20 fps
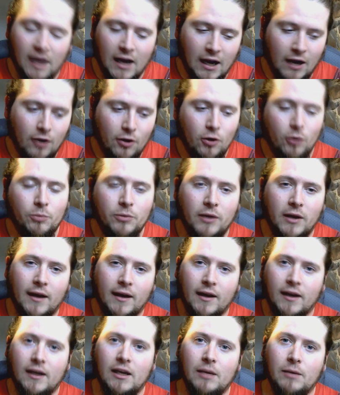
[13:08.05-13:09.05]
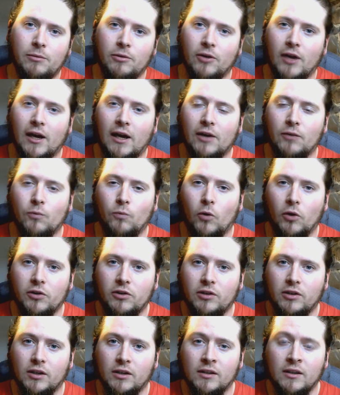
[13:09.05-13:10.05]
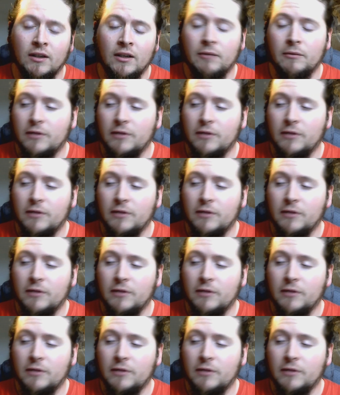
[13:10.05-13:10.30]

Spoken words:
I hope that I can keep you guys watching.